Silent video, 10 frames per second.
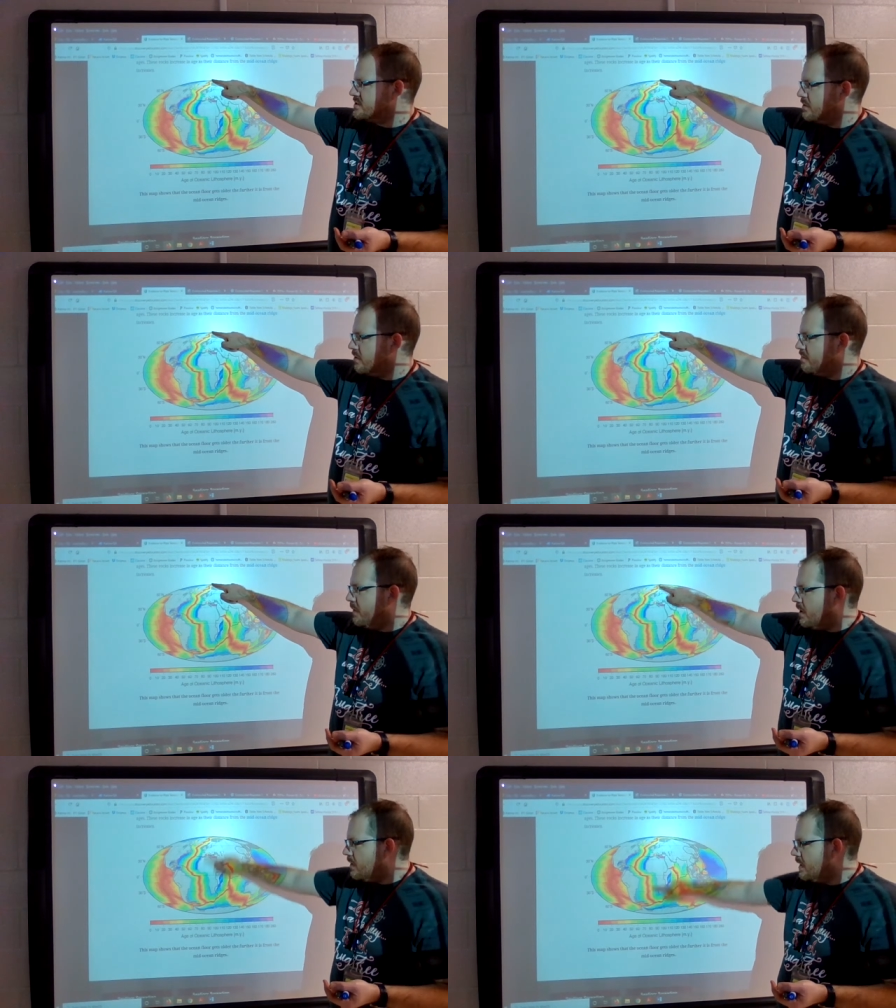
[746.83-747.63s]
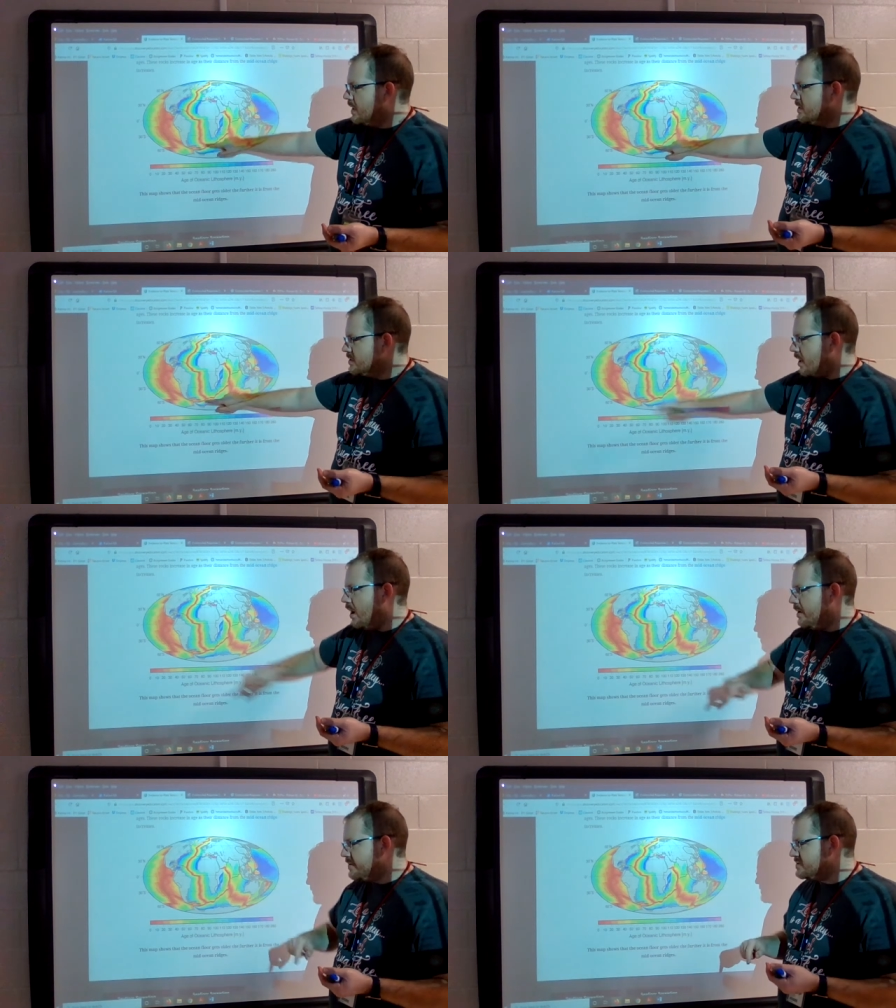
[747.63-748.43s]
the North Pole to
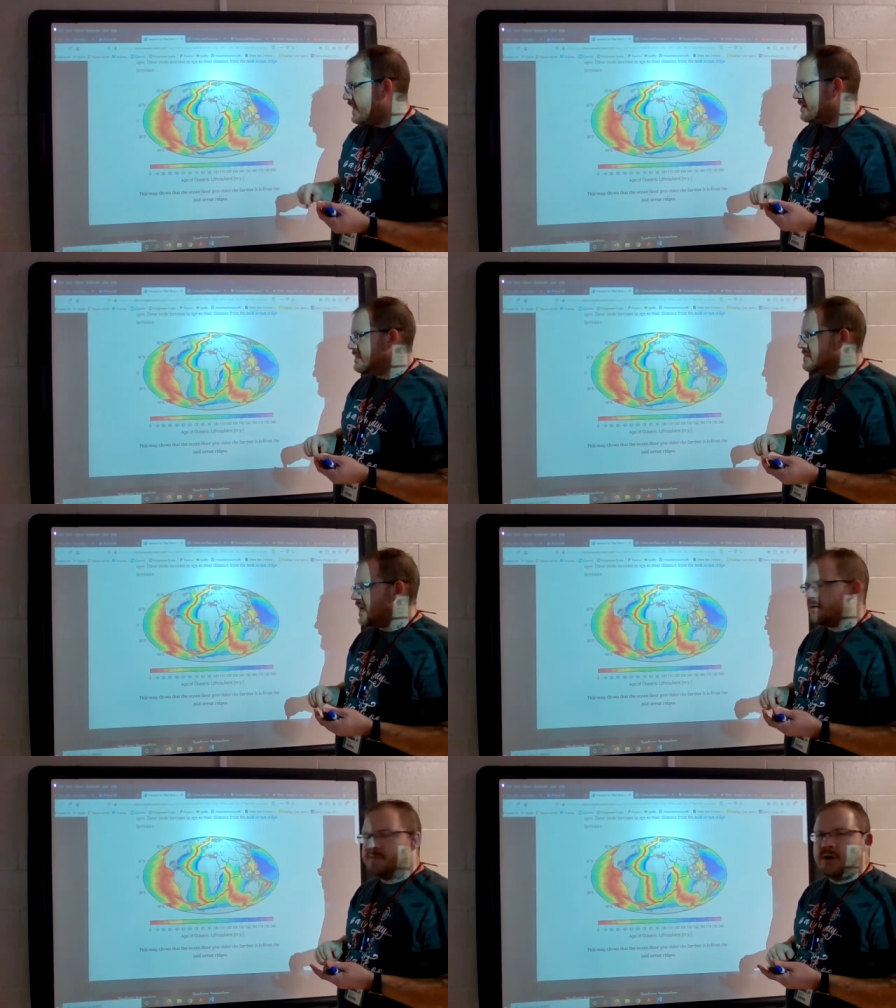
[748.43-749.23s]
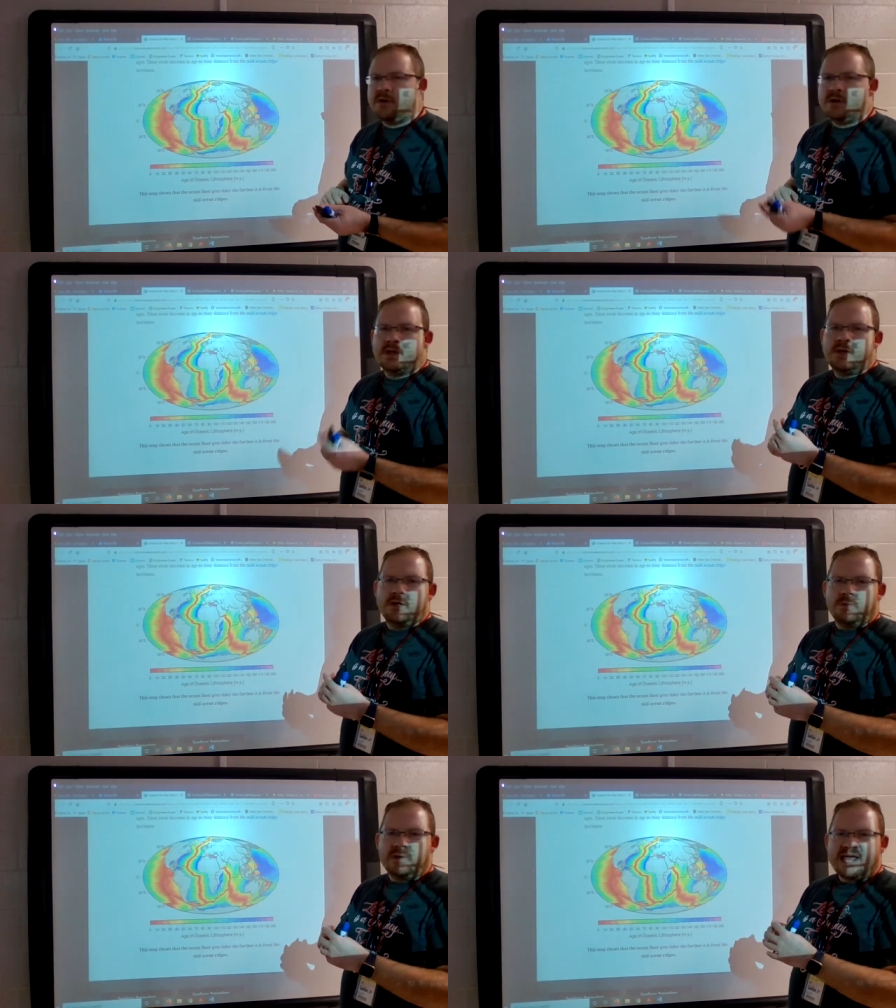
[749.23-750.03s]
almost down to the South Pole,
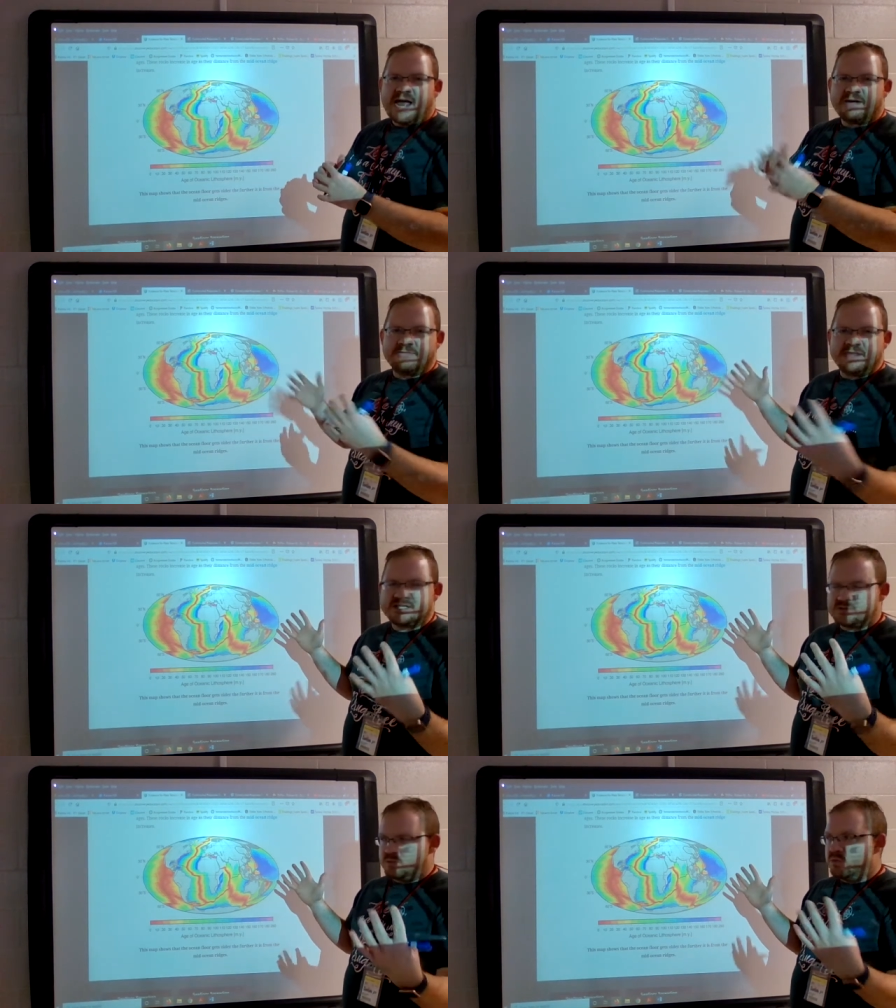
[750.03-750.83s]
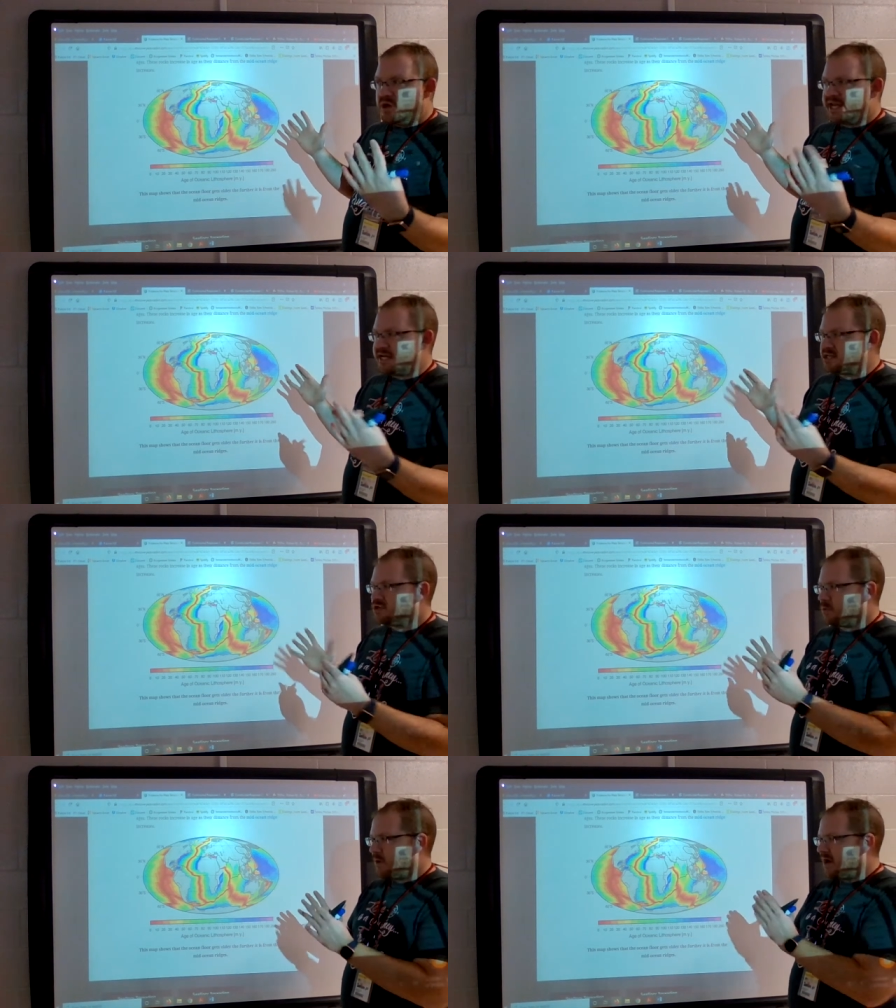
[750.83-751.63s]
we have this
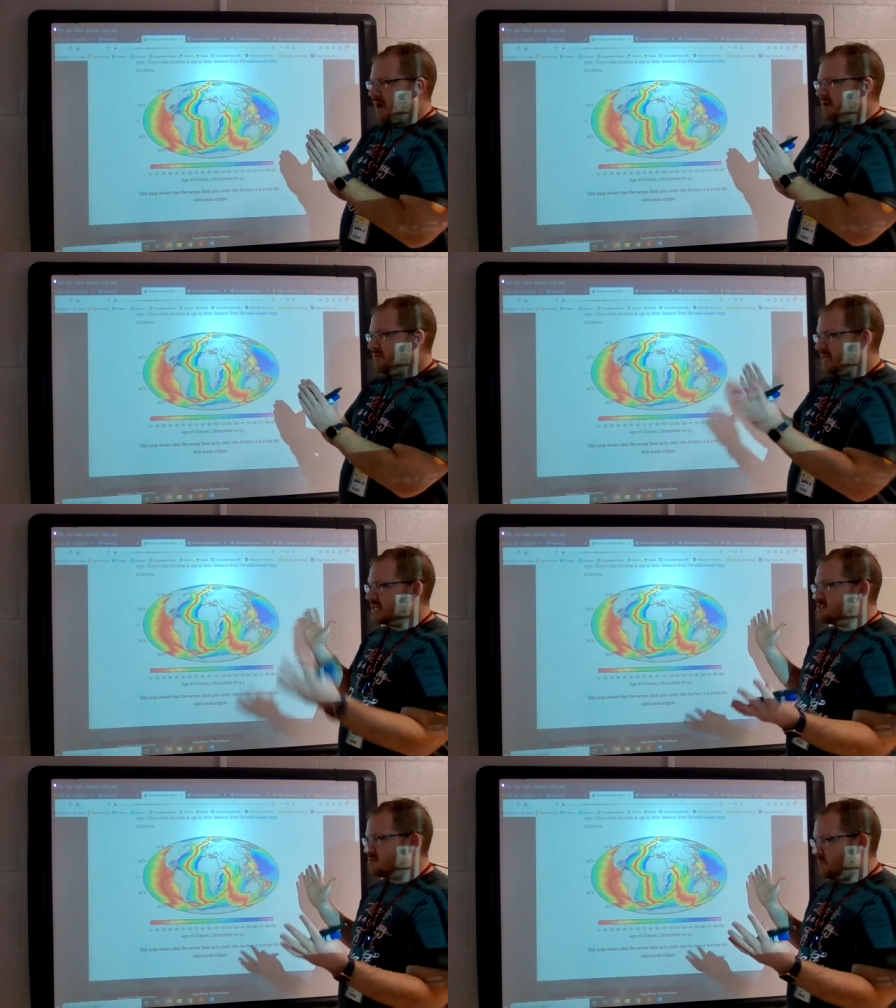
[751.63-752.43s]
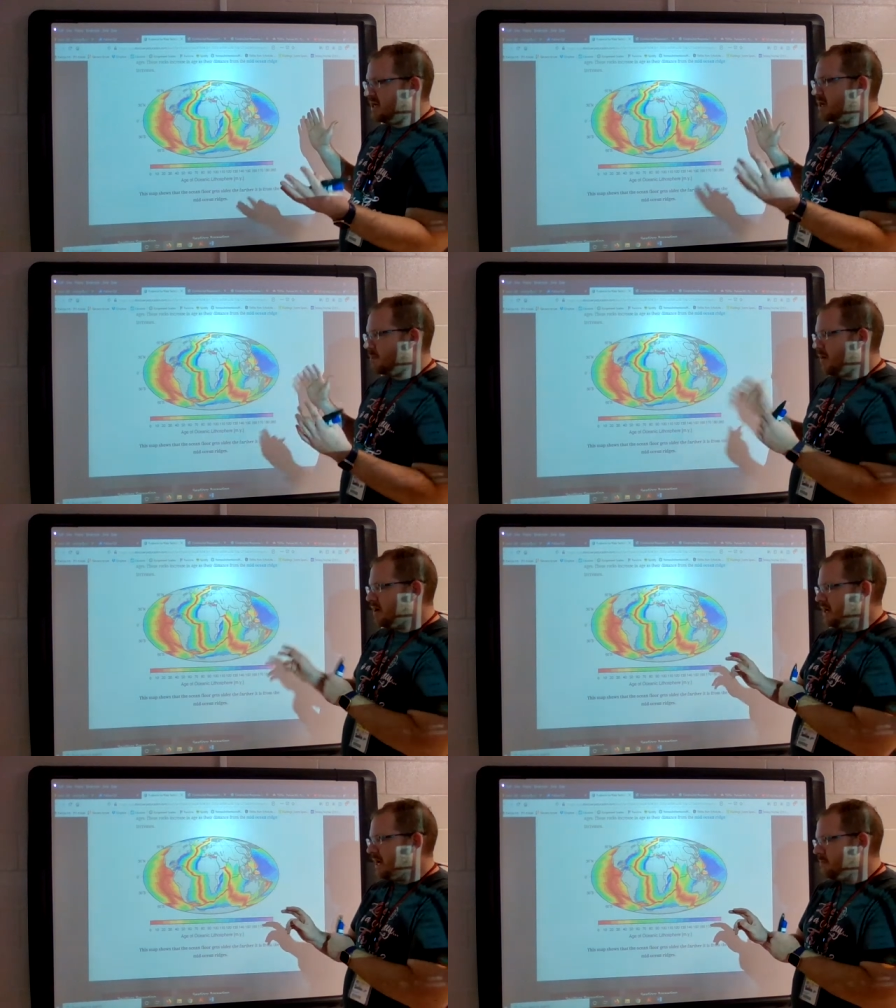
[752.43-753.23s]
ridge where everything is splitting
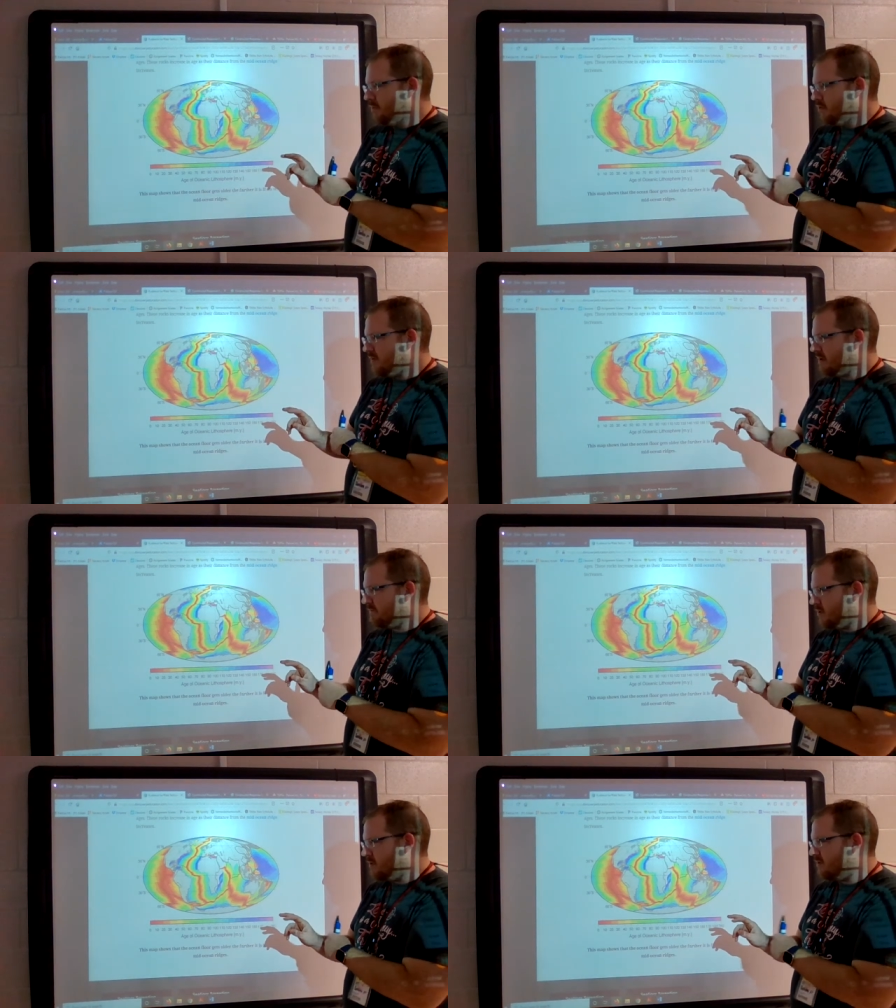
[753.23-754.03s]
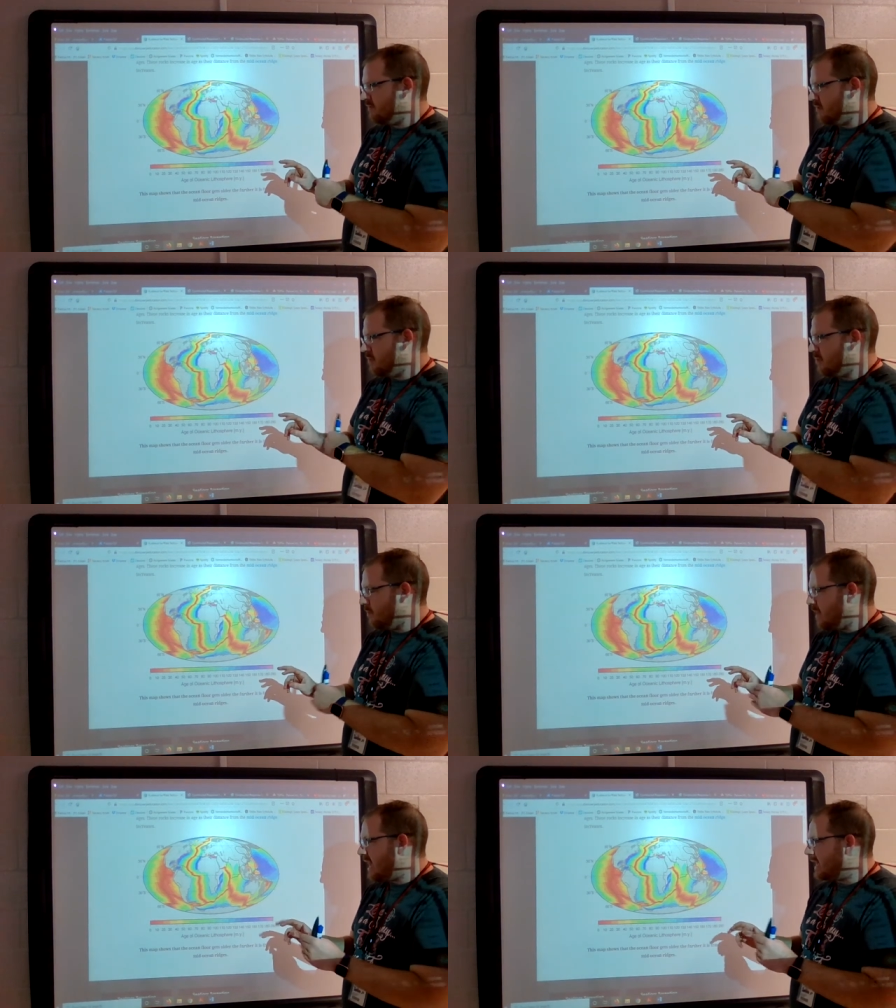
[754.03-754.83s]
apart and moving further and further
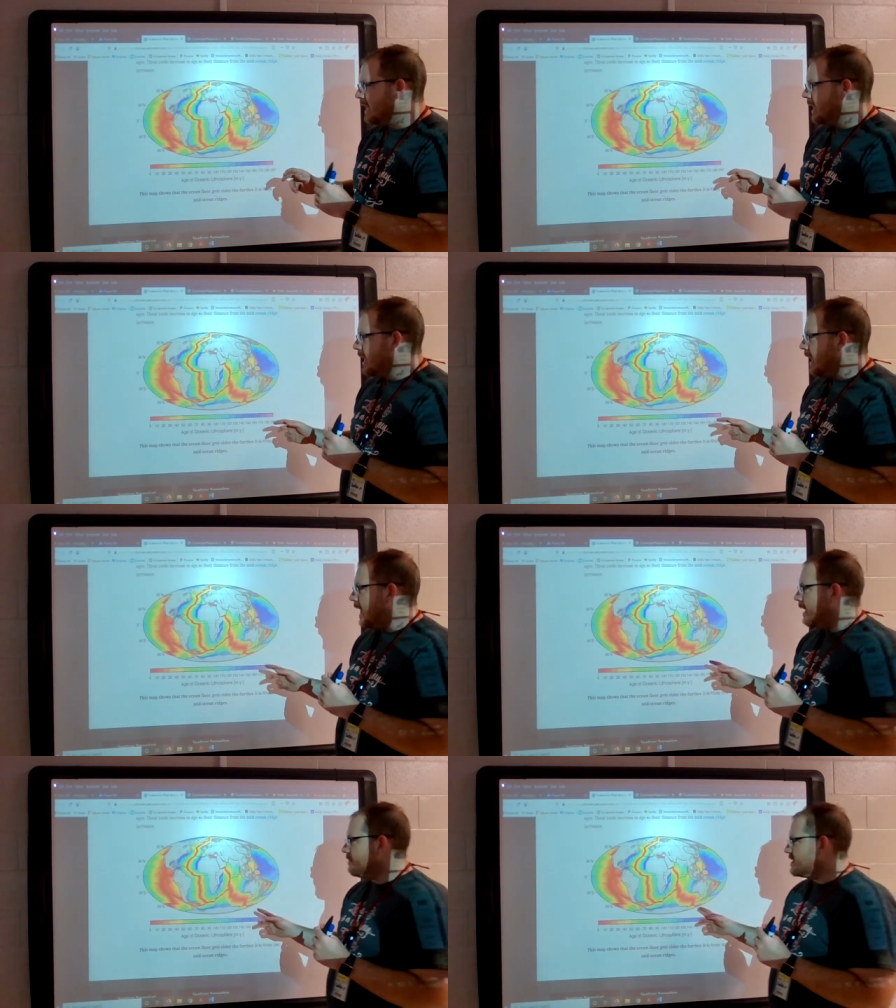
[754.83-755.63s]
away. Um,